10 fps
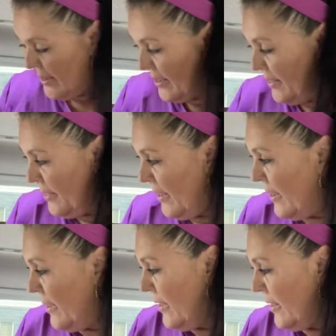And
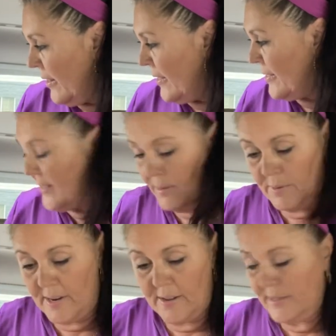then, let's see,
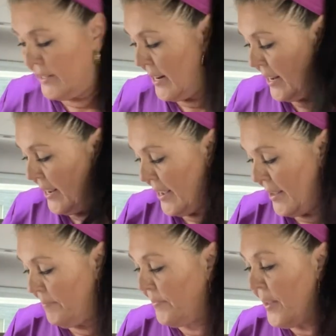what else did I
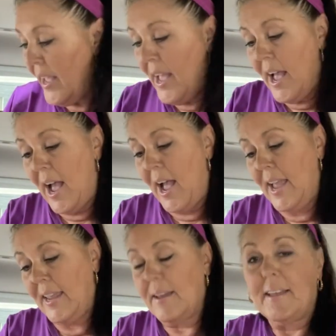get?
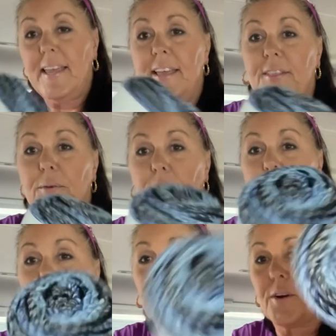I hit the
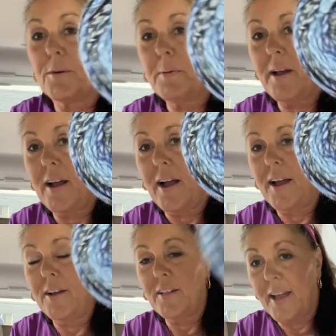reverb
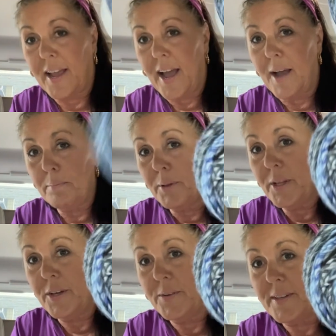aisle. I got
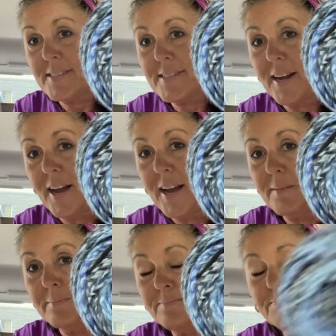blue this
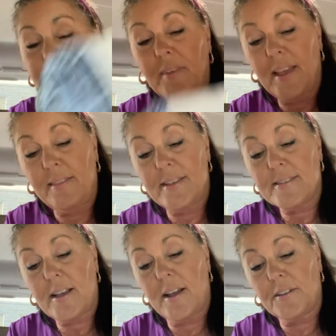time. And this
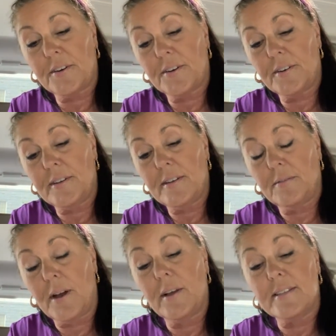color,
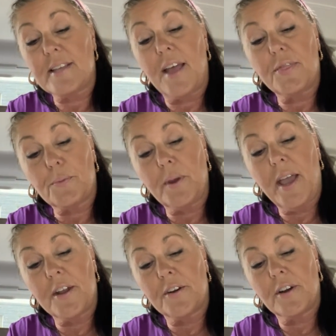well, it's got
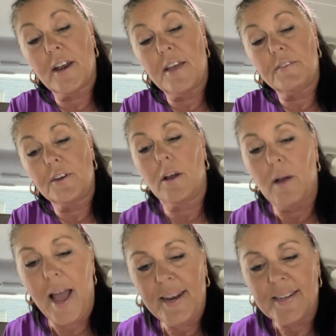311, oh,
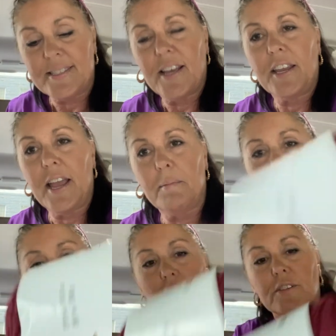I didn't tell you how many
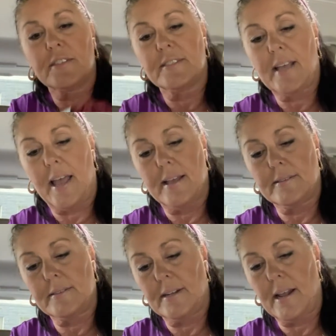yards this has,
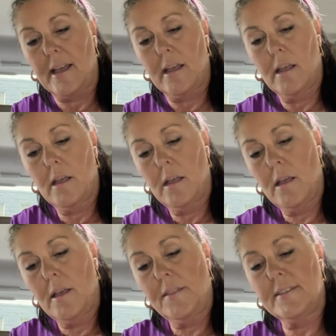did I?
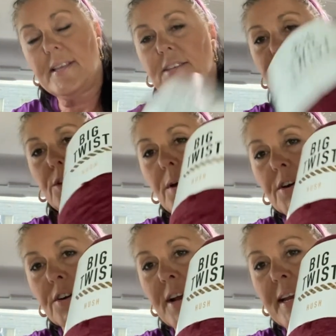This has
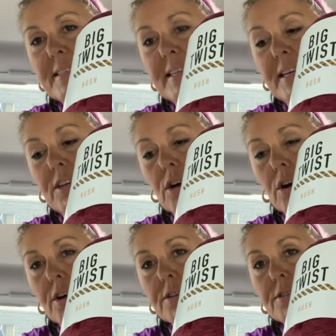219
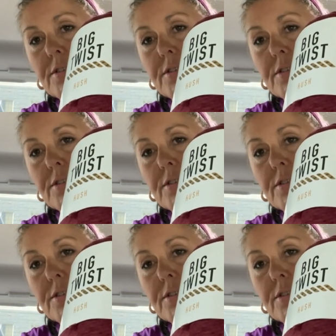yards.